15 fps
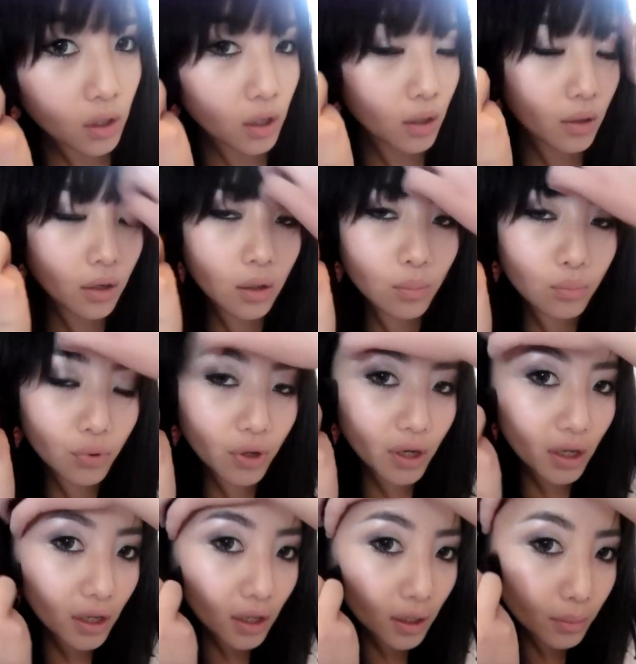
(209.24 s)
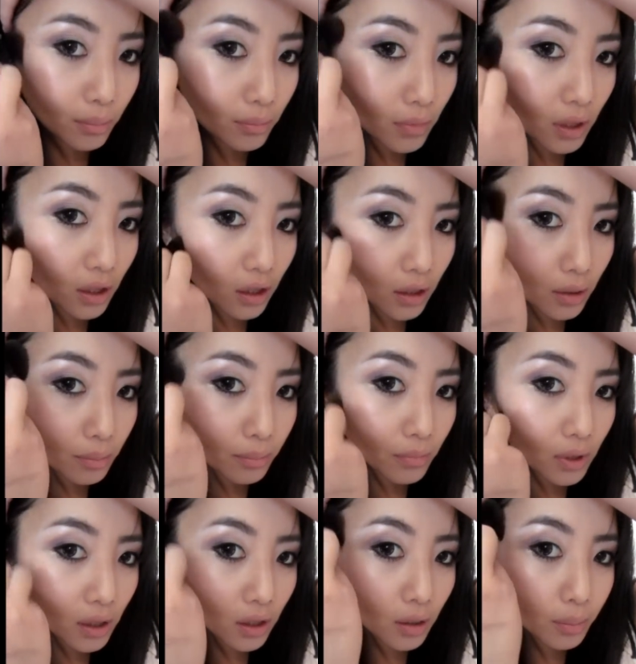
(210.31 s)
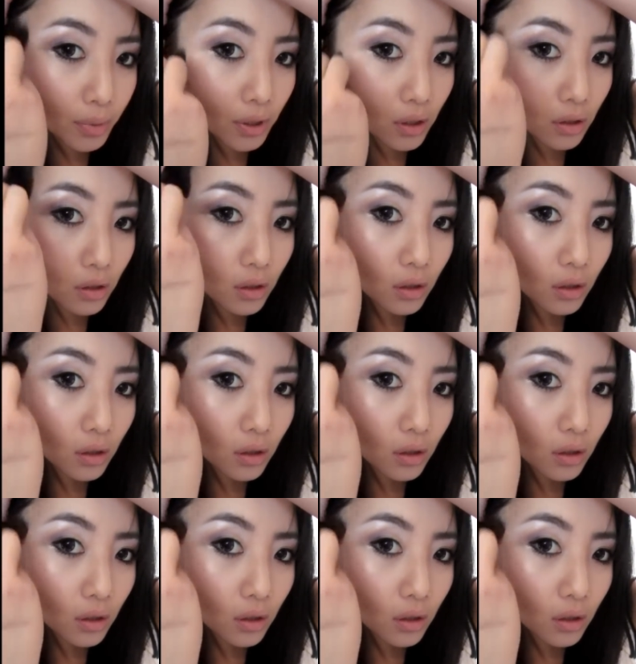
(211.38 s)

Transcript: And bring it up here.